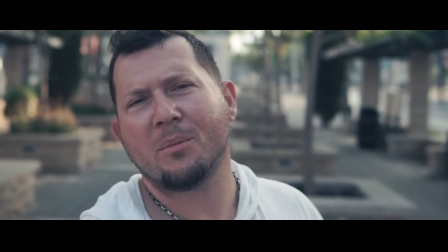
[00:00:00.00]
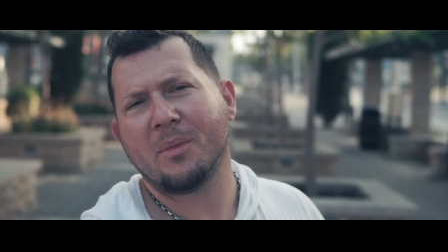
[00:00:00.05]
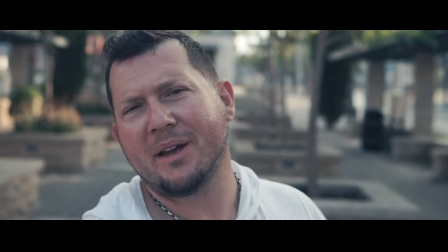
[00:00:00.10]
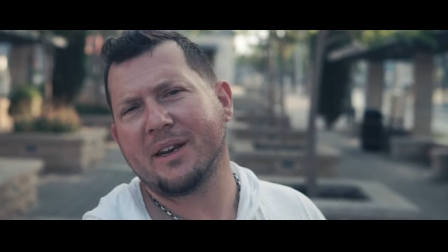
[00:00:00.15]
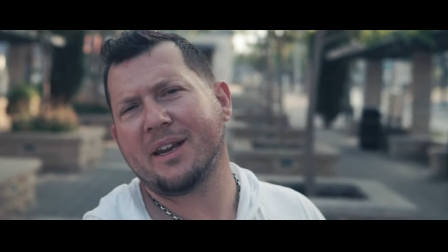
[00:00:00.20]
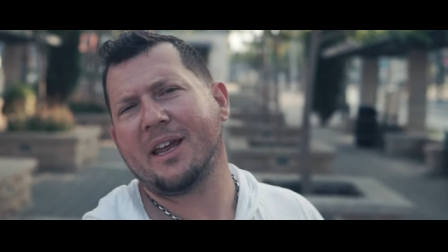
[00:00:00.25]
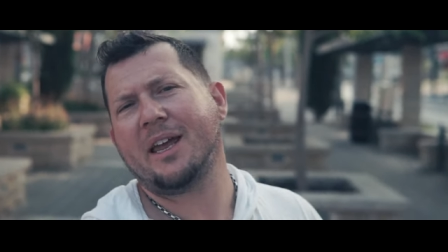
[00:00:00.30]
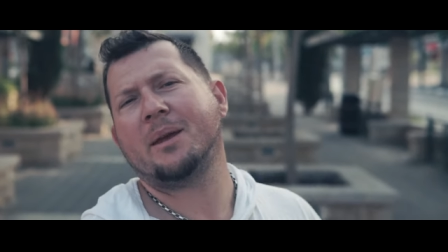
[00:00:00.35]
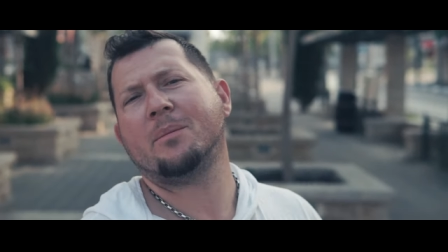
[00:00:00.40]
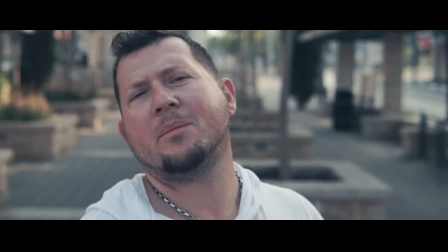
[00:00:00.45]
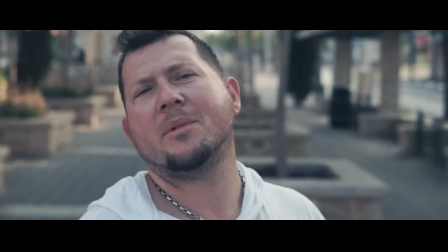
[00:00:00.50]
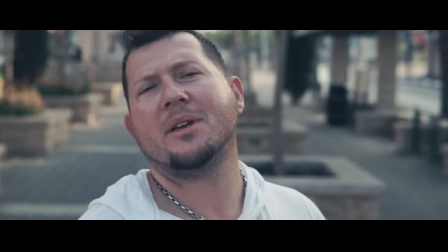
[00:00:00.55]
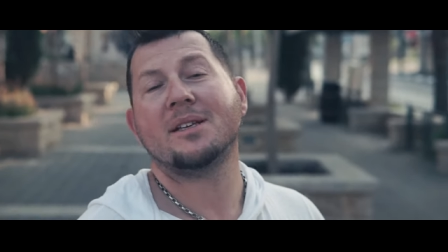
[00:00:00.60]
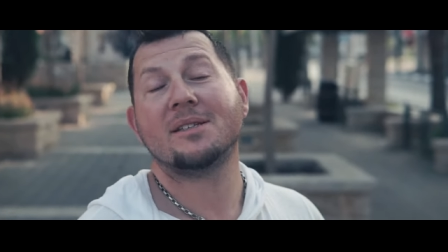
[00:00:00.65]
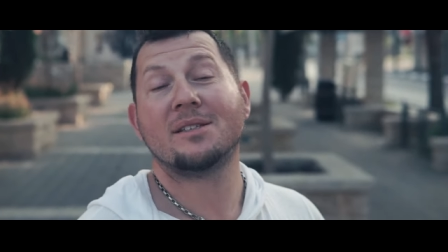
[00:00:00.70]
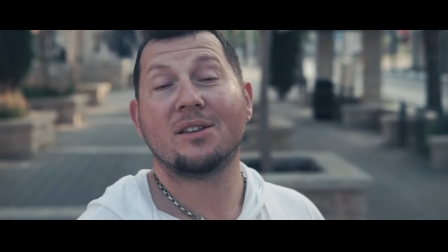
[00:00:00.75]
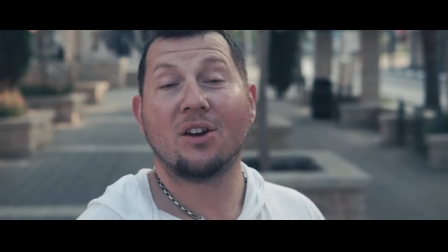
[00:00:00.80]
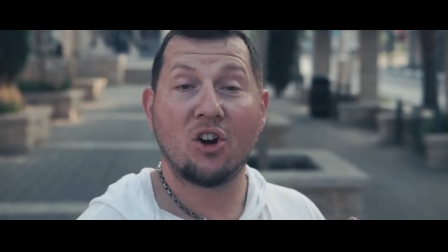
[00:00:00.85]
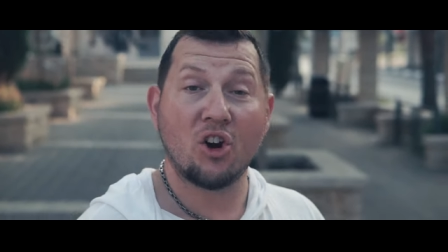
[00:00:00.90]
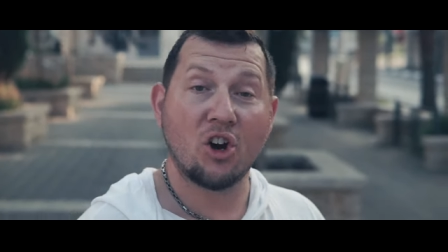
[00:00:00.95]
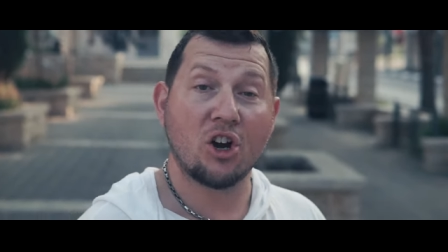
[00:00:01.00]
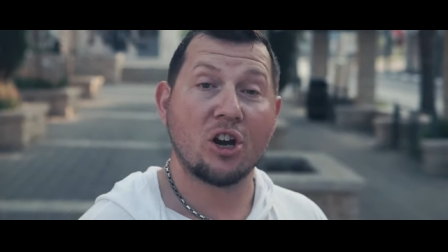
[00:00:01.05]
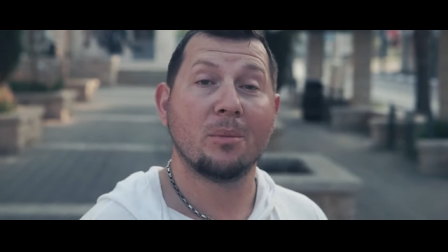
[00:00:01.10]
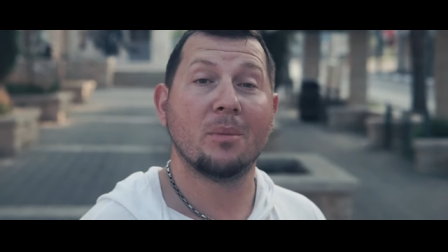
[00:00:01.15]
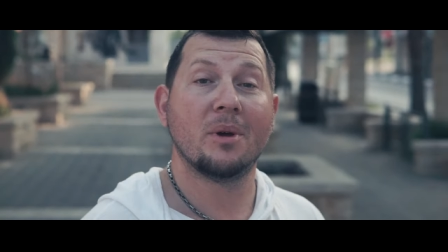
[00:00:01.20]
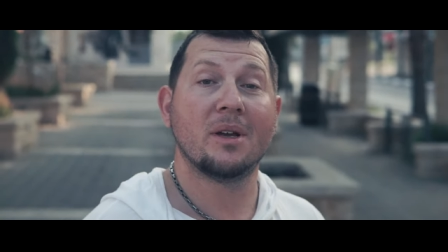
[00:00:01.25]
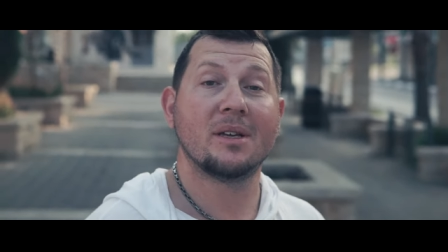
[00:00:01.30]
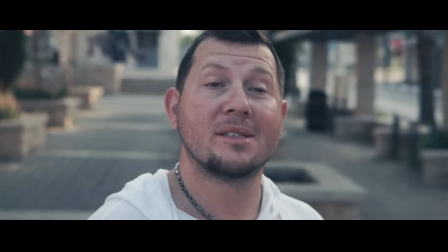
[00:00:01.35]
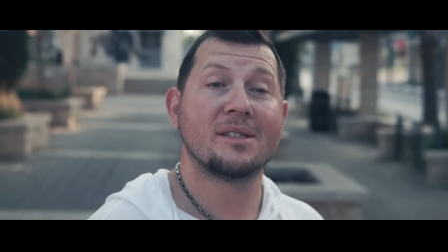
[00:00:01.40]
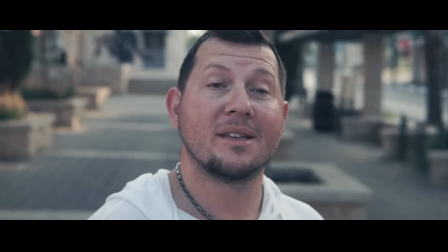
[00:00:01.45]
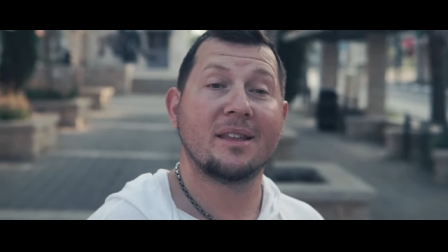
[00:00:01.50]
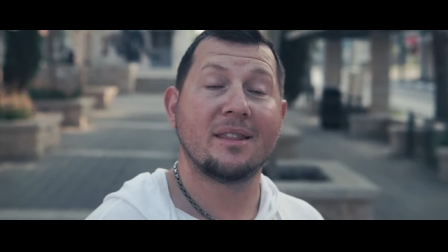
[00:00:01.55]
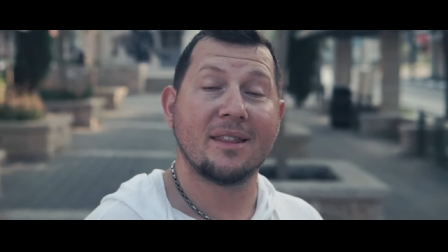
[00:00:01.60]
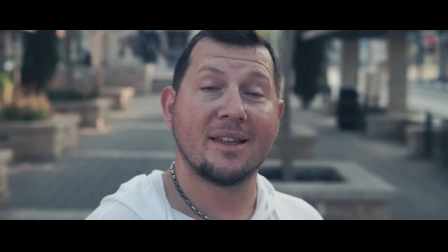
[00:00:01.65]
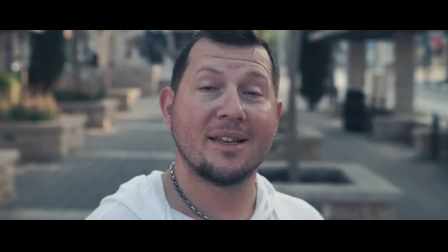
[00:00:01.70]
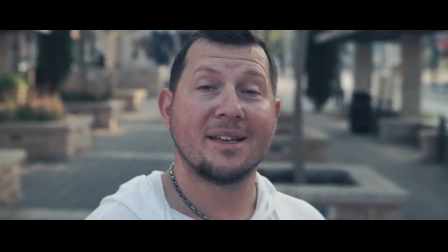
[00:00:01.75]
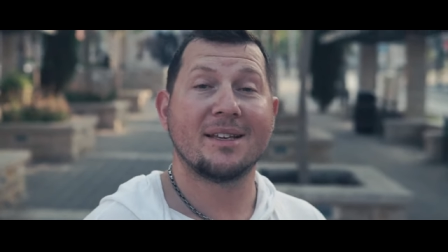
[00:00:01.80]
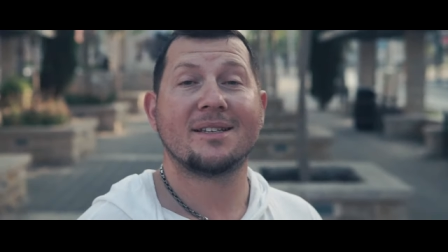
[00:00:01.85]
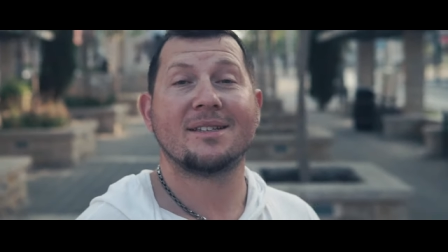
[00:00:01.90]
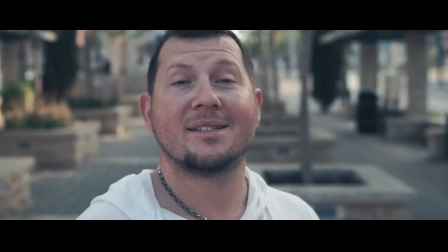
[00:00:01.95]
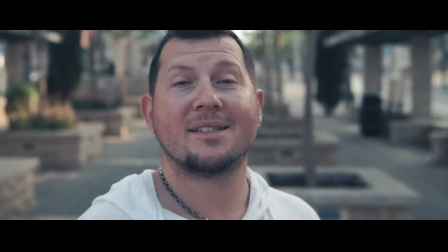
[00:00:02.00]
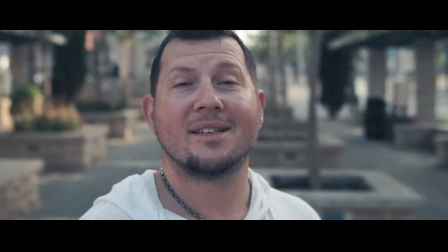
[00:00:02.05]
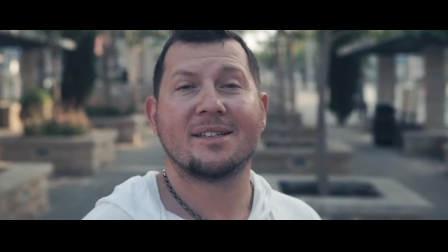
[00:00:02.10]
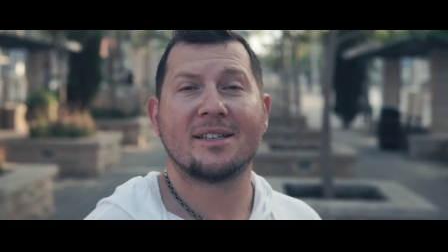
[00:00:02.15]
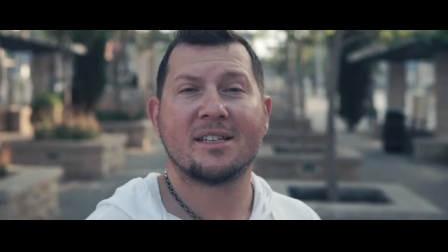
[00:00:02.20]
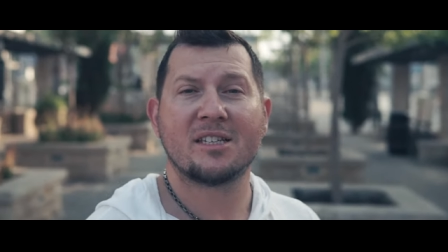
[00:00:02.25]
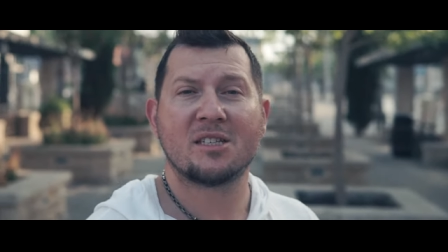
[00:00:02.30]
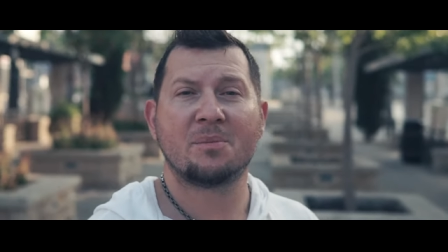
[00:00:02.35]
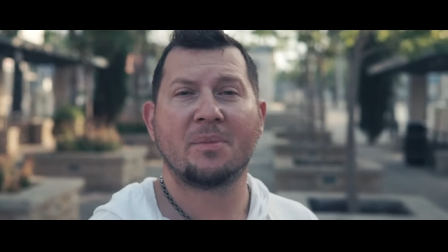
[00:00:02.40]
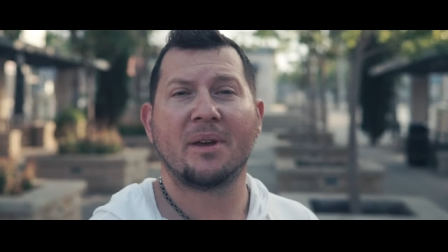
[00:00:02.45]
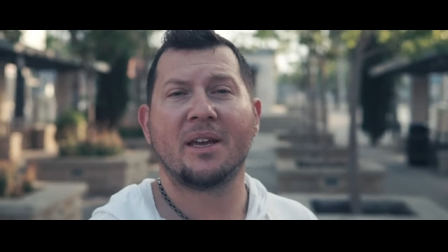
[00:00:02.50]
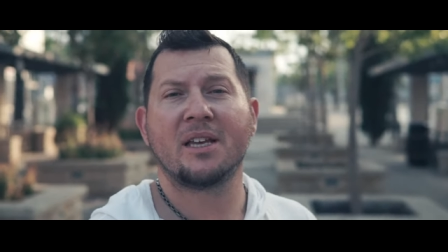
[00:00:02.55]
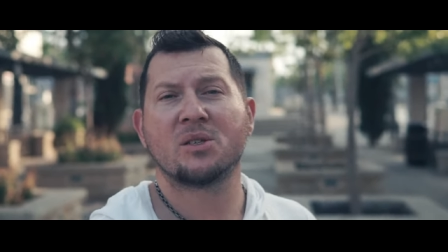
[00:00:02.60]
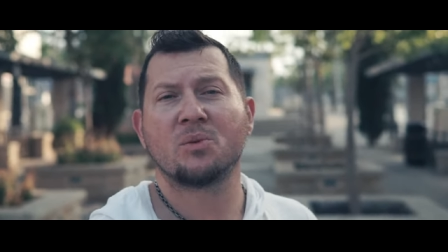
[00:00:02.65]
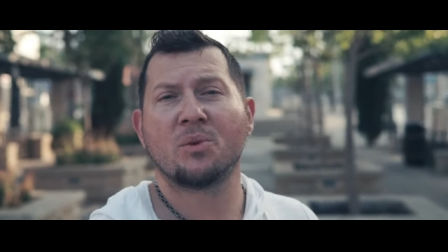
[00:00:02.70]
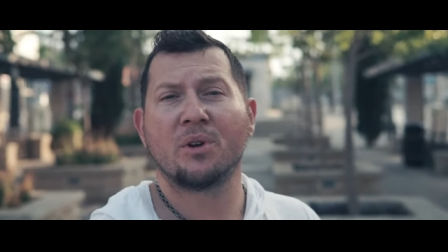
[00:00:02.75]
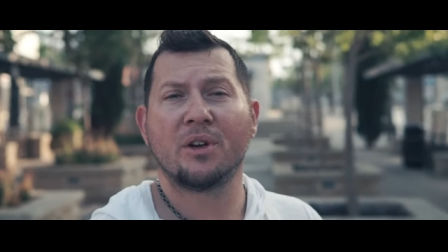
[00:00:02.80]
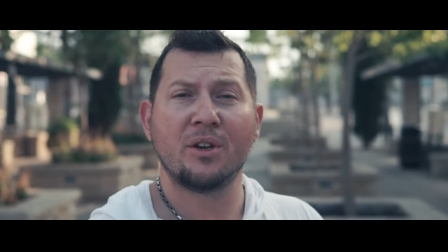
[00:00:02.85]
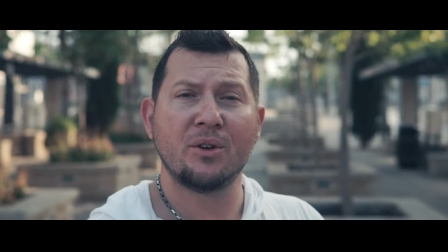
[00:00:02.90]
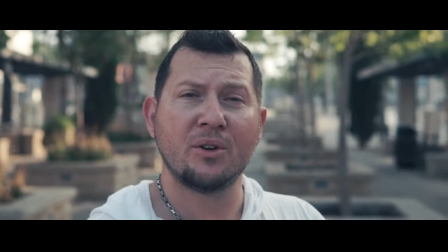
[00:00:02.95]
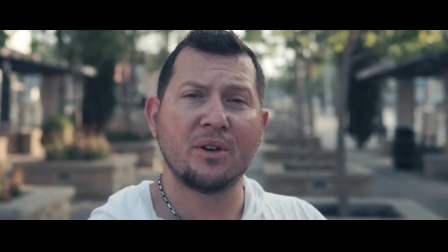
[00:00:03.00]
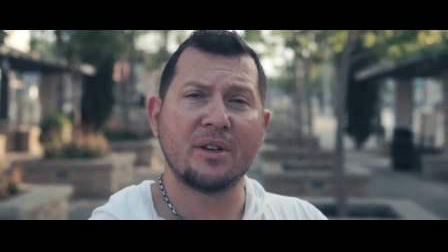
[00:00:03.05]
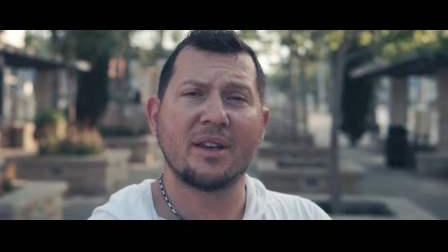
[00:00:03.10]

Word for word: My name is Artemis, and this is a space where you